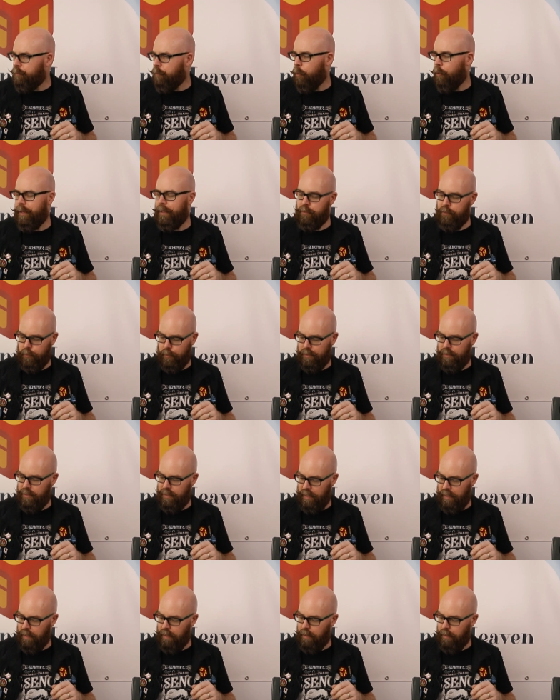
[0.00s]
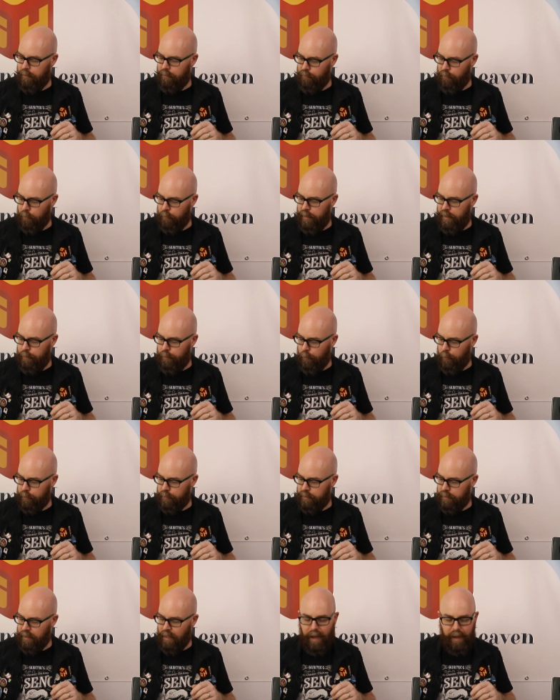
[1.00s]
more interesting for me
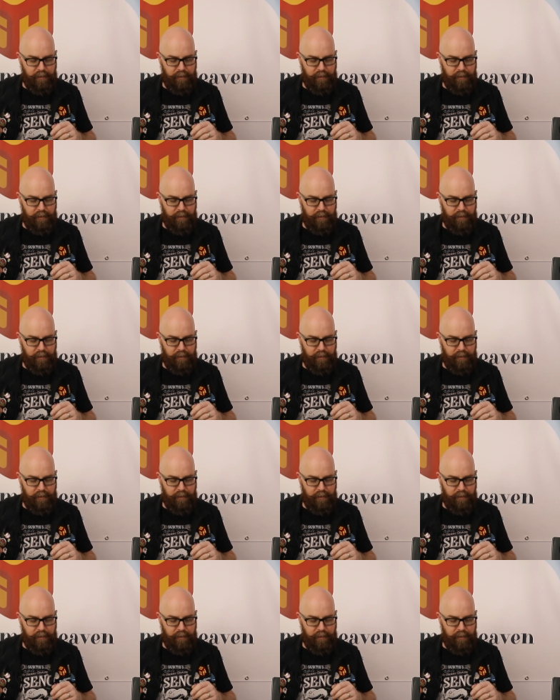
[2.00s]
personally.